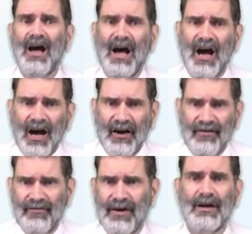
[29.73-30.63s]

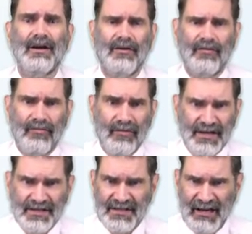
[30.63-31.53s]
of
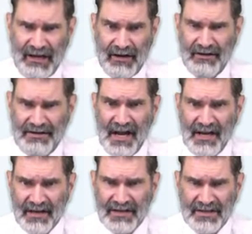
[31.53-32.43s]
risk in our
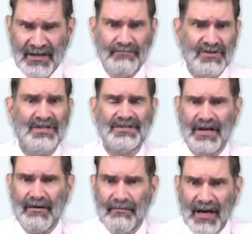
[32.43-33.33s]
data assumptions and
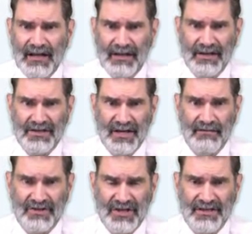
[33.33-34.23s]
our modeling
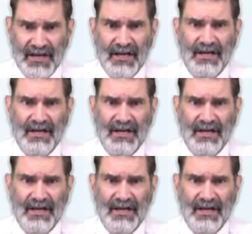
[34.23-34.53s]
assumptions.